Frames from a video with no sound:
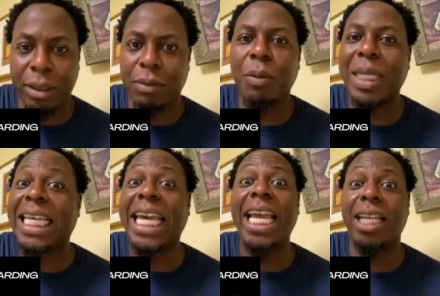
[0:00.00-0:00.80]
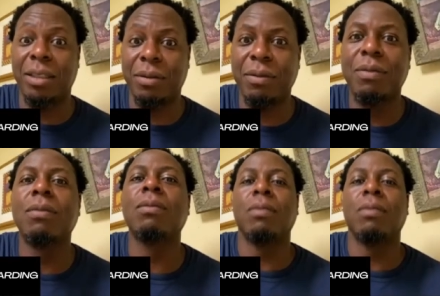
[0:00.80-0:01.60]
And it was really
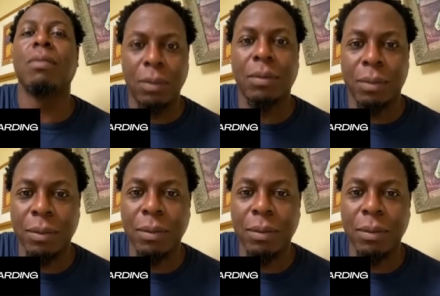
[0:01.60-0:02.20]
good. Mm-hmm.